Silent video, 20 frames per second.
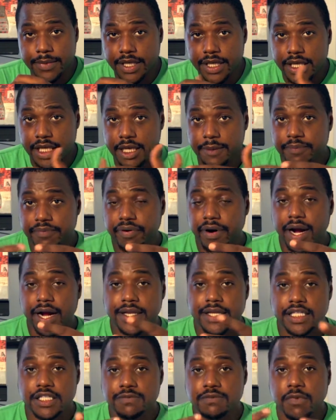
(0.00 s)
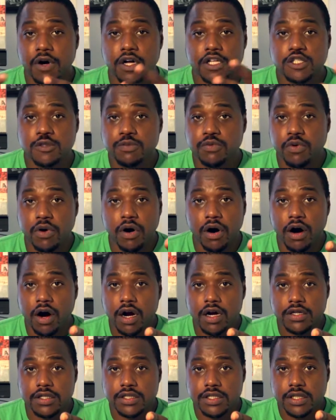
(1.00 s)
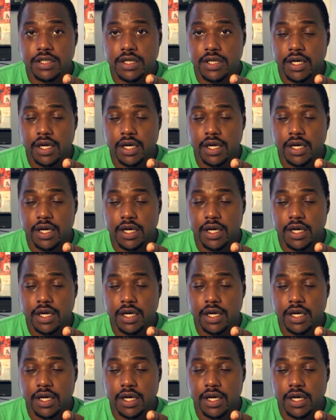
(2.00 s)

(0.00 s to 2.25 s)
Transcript: He practiced multiple arts.